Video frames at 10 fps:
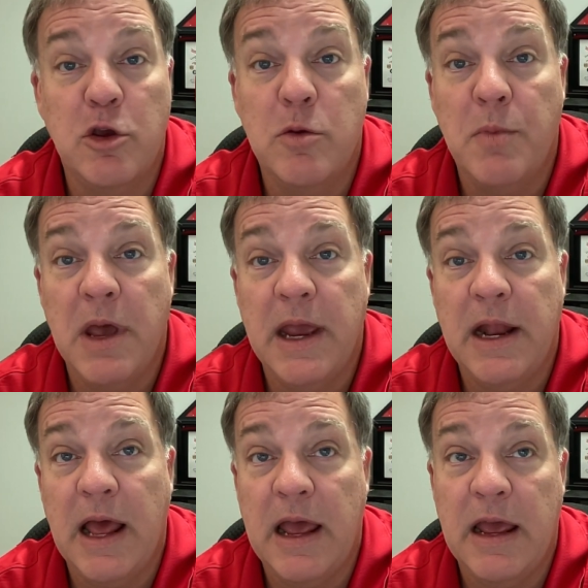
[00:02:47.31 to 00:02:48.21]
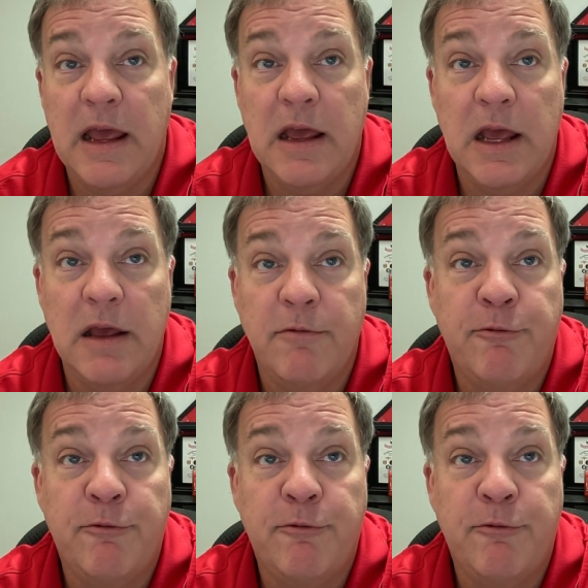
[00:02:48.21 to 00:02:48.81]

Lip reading: that you made a